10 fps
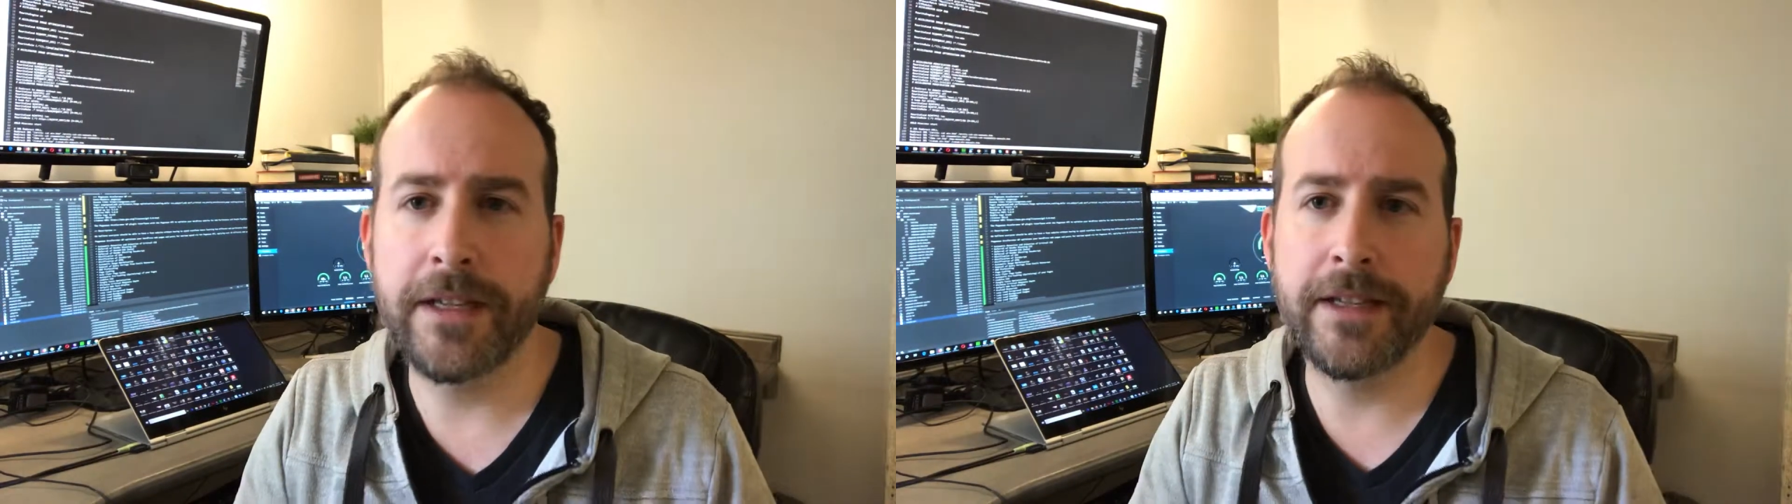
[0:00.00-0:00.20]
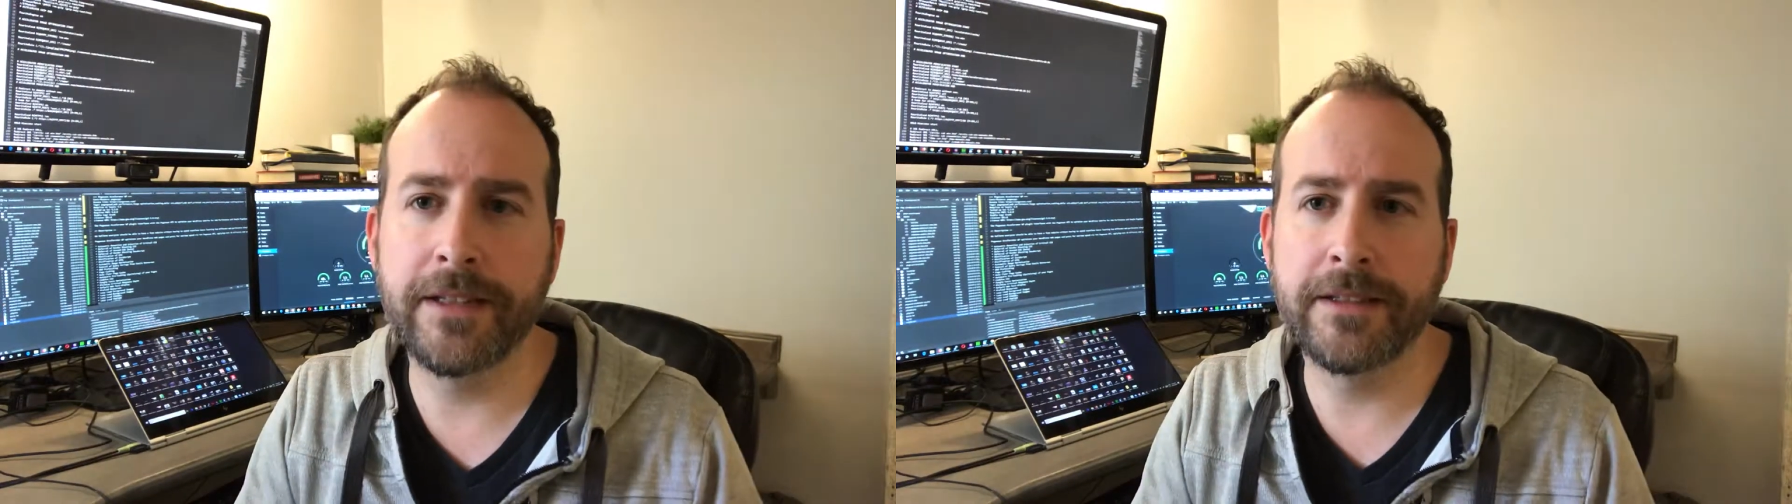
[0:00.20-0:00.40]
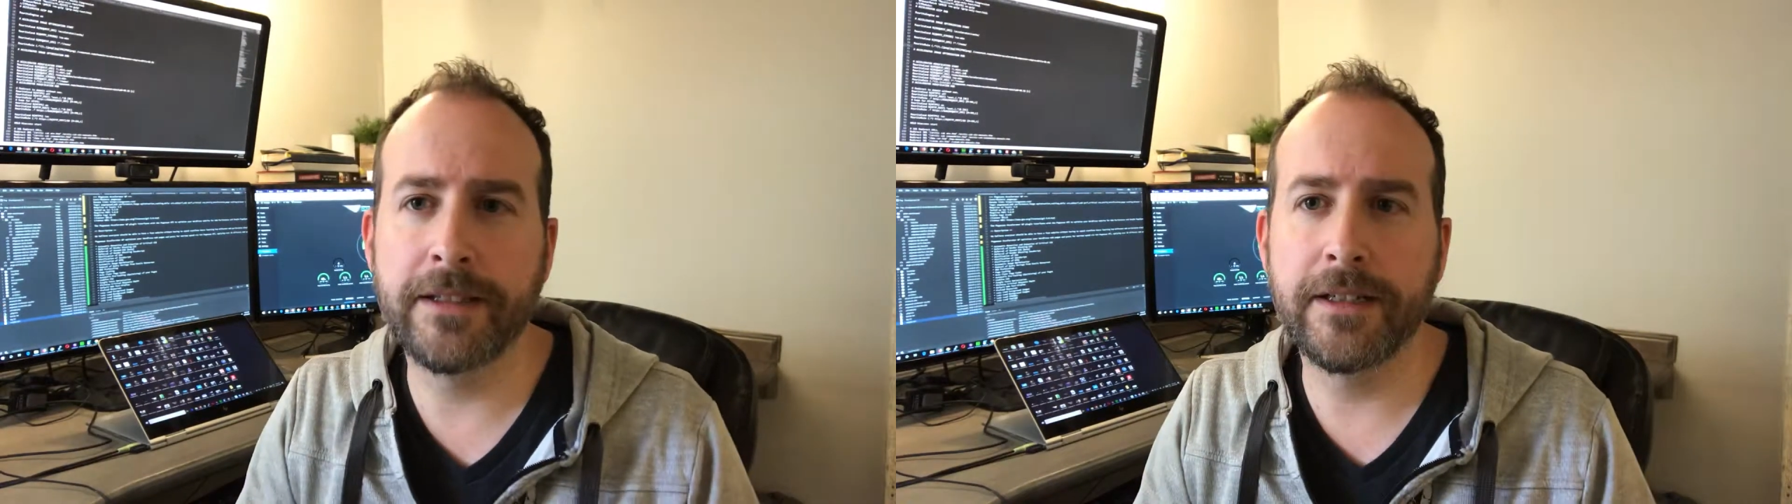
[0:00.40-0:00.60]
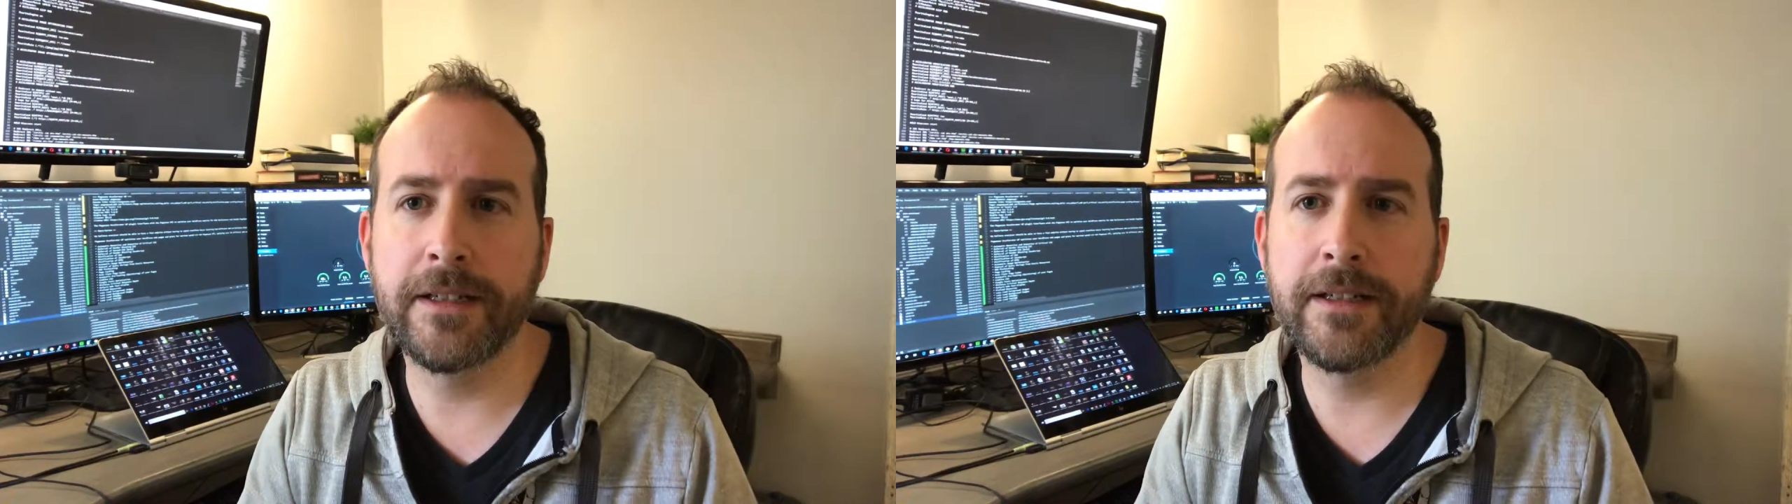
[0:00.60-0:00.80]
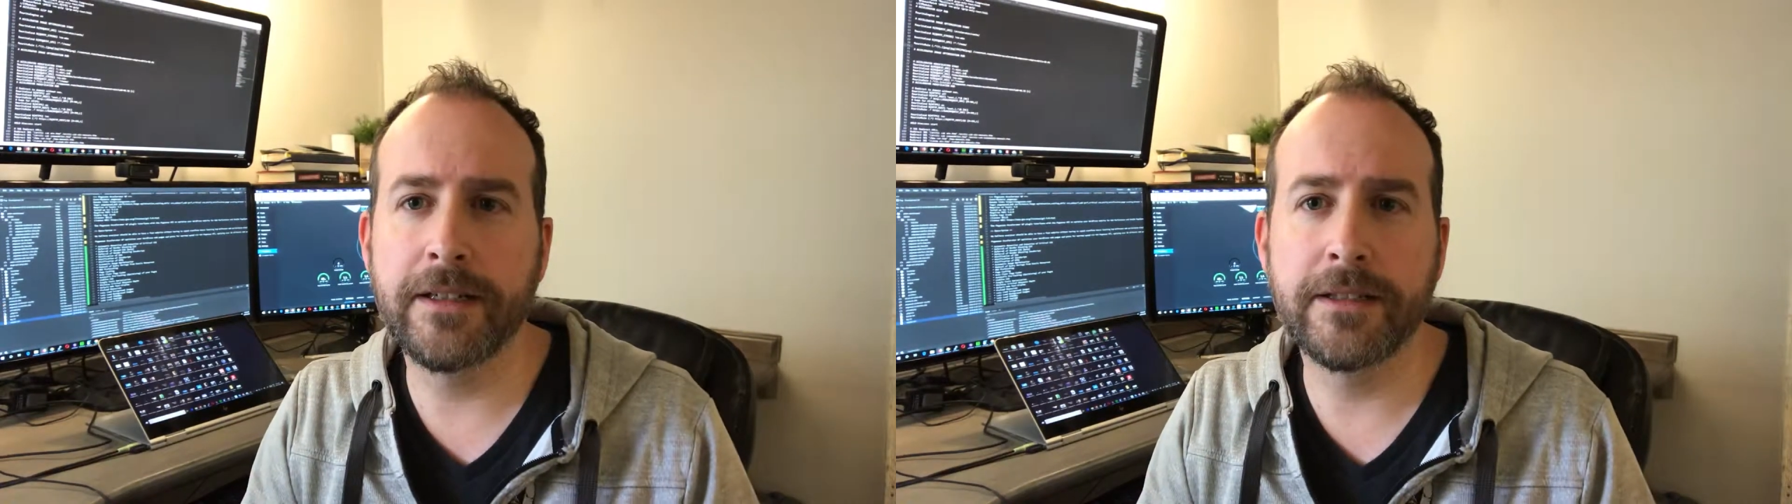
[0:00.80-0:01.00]
and
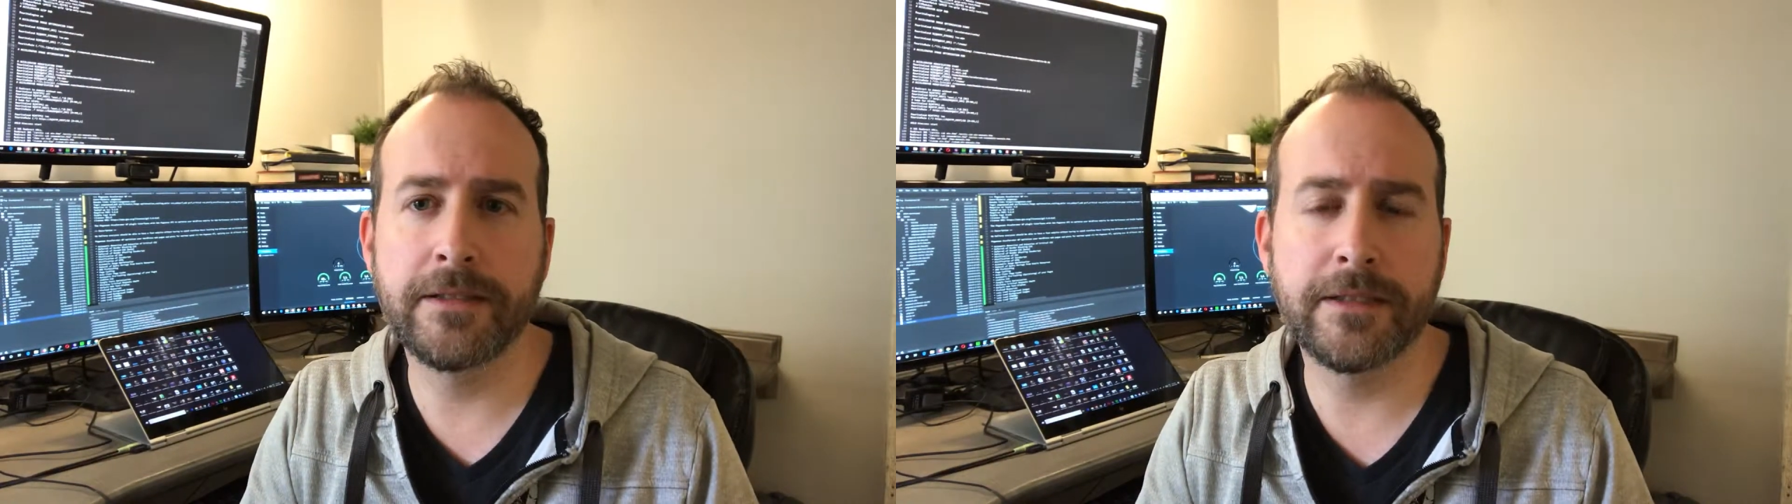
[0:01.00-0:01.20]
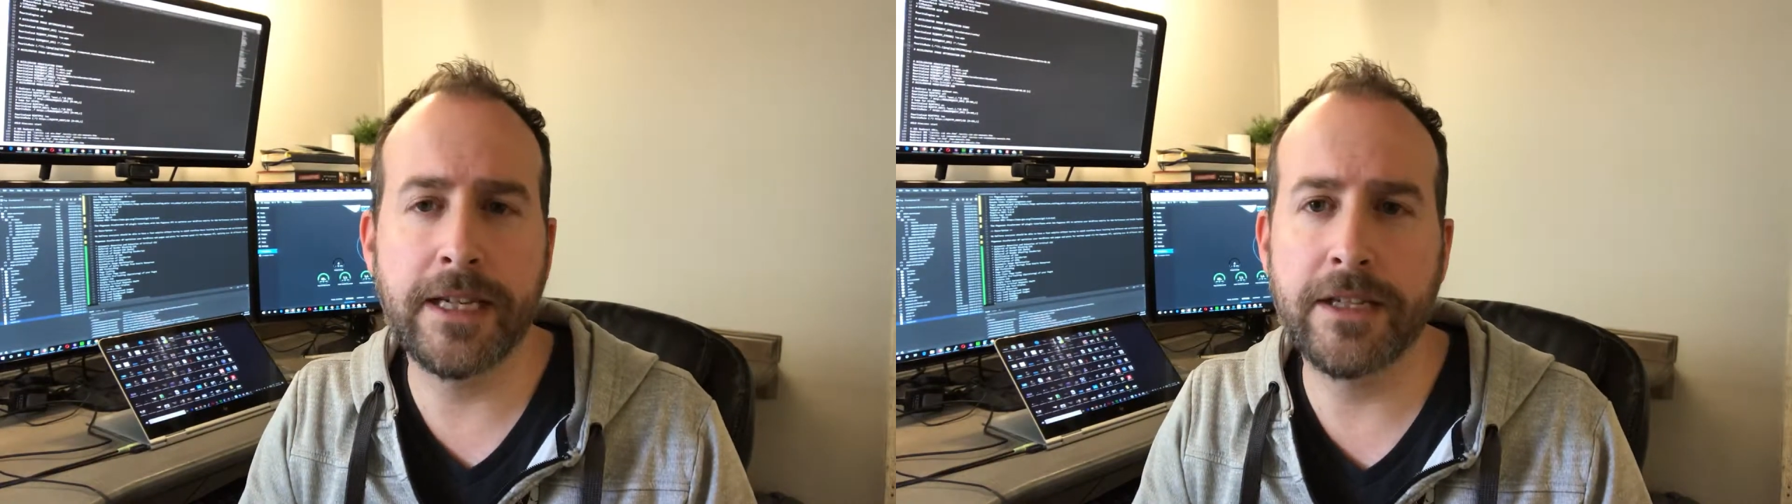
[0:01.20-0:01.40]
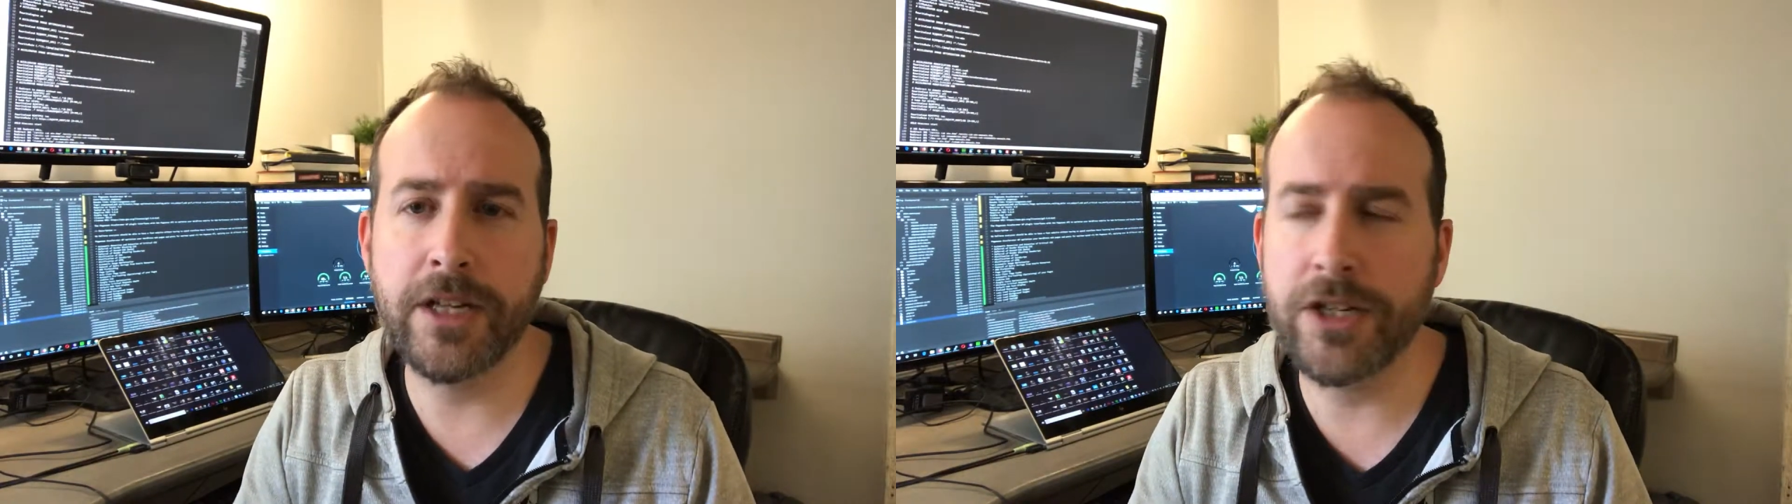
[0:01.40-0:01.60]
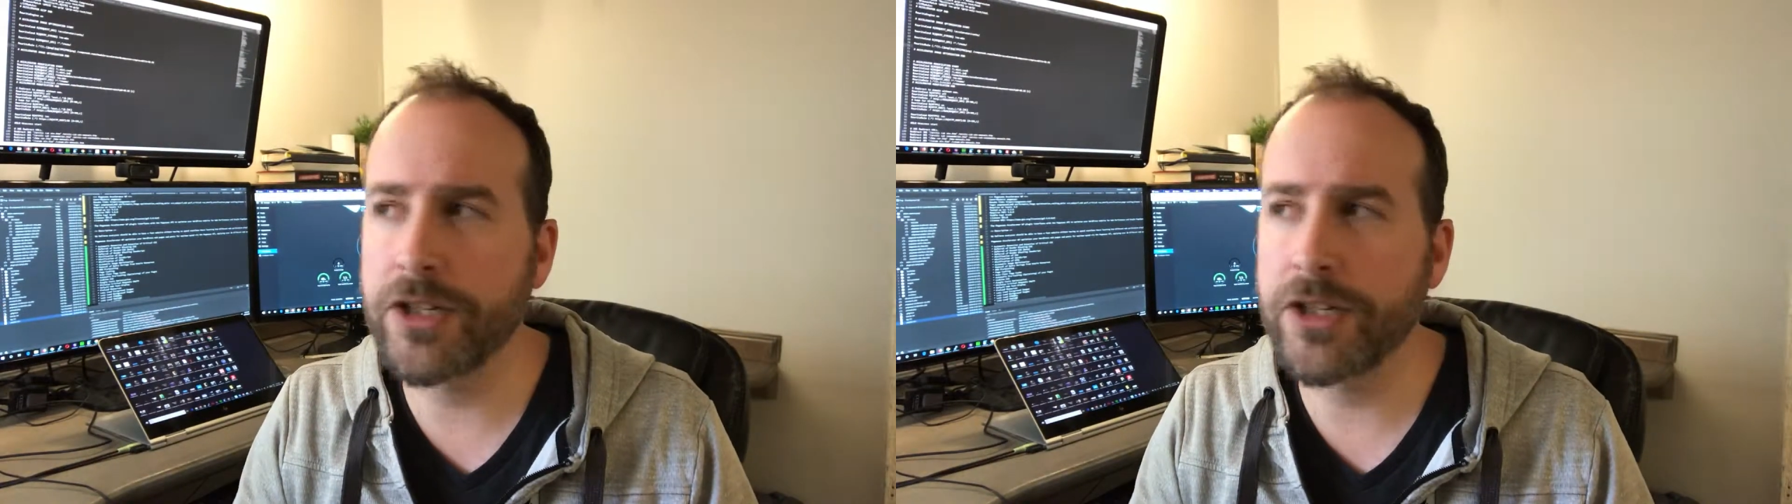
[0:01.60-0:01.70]
stay in touch.